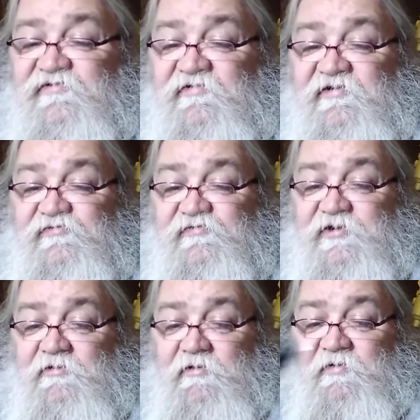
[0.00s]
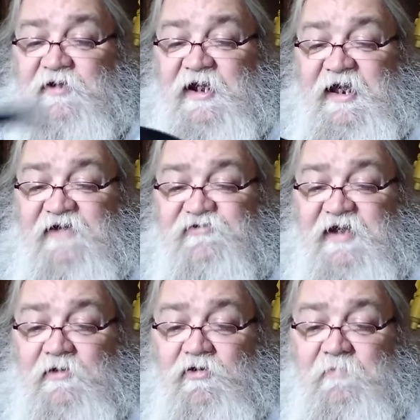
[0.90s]
So this was the only one that I actually
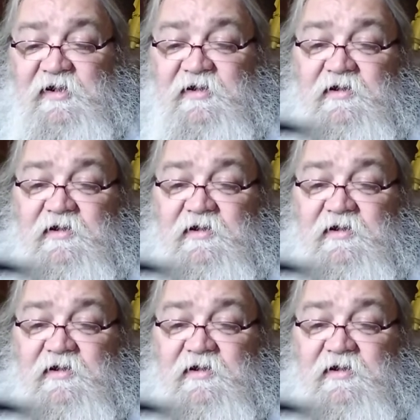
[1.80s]
had on me.